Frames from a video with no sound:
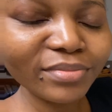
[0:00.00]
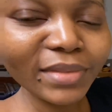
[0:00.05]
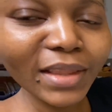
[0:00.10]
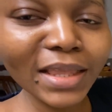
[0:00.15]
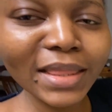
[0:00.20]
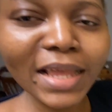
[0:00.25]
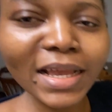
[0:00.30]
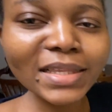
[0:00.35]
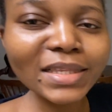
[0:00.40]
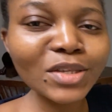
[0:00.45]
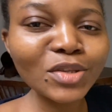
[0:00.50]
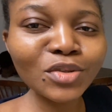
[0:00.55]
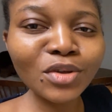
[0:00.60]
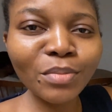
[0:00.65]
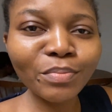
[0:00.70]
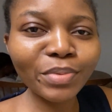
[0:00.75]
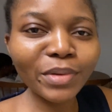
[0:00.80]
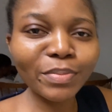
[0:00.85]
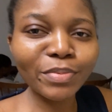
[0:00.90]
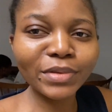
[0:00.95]
there's still
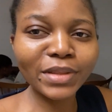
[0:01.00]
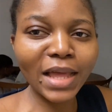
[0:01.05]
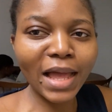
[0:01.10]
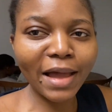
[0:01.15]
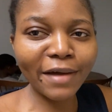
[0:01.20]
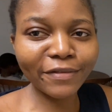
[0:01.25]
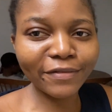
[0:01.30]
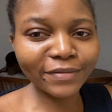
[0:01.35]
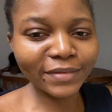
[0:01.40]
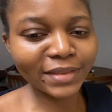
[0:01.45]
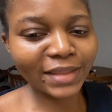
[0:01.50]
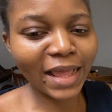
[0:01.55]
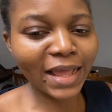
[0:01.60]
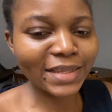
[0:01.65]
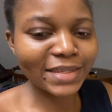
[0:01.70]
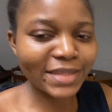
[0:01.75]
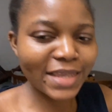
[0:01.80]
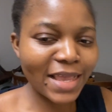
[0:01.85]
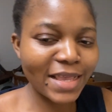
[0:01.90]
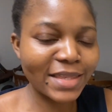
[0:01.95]
some people that
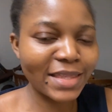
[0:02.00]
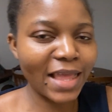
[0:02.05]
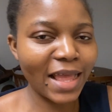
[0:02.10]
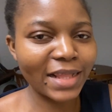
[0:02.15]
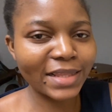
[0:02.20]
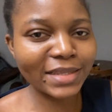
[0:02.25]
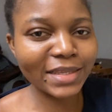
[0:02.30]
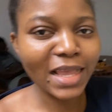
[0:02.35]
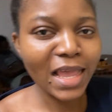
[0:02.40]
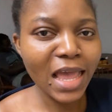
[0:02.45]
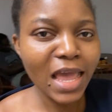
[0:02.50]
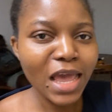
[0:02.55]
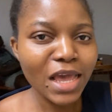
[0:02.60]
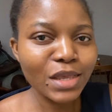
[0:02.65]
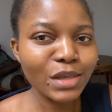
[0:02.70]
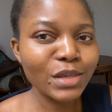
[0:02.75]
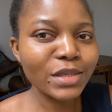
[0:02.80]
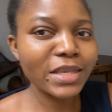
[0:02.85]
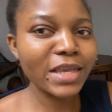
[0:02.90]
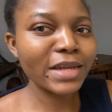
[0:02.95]
says that
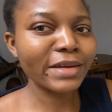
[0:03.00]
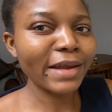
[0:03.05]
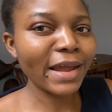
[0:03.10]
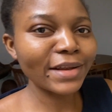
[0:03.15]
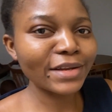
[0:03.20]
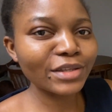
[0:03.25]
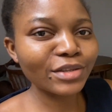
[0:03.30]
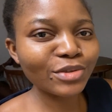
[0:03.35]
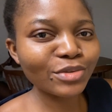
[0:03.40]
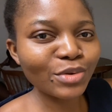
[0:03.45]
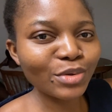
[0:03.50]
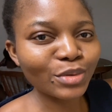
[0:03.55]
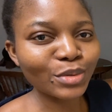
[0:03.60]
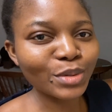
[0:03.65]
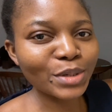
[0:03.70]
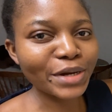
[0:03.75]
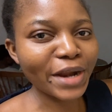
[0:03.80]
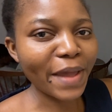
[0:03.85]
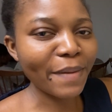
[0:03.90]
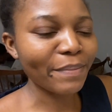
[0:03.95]
using grinding stone
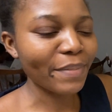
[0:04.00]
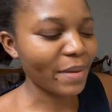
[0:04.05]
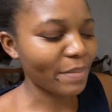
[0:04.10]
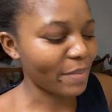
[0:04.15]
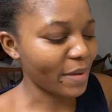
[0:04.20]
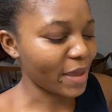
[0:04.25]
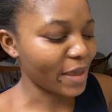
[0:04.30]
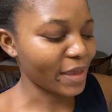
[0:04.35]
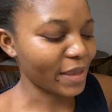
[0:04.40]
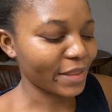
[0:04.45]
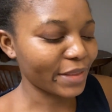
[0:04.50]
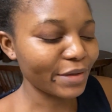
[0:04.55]
to grind pepper,